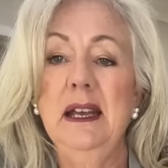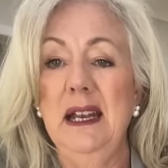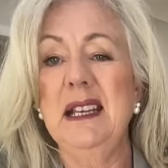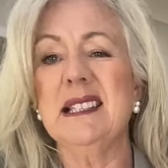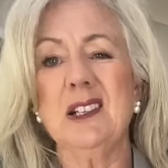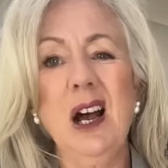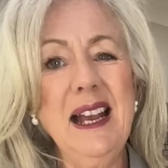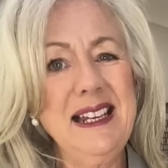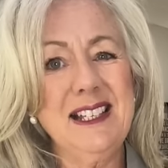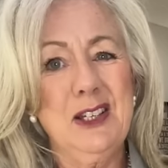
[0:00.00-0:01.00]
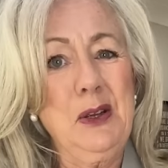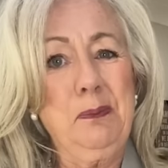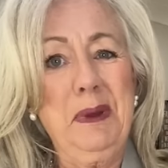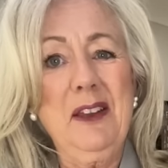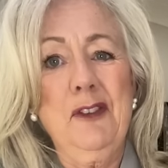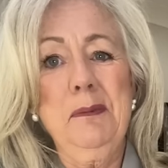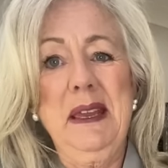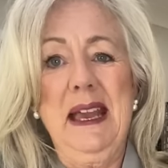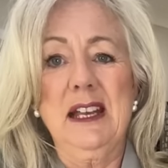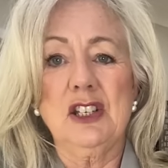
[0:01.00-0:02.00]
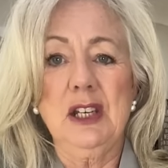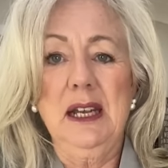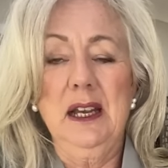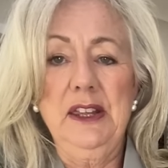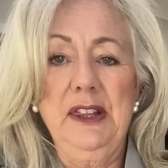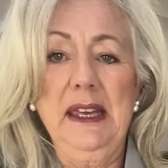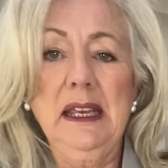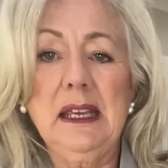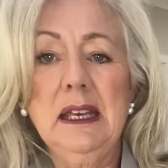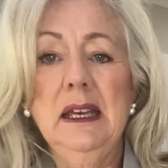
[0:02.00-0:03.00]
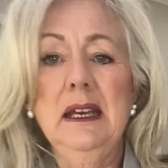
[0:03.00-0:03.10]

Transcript: It's kind of too big for me, actually, I think.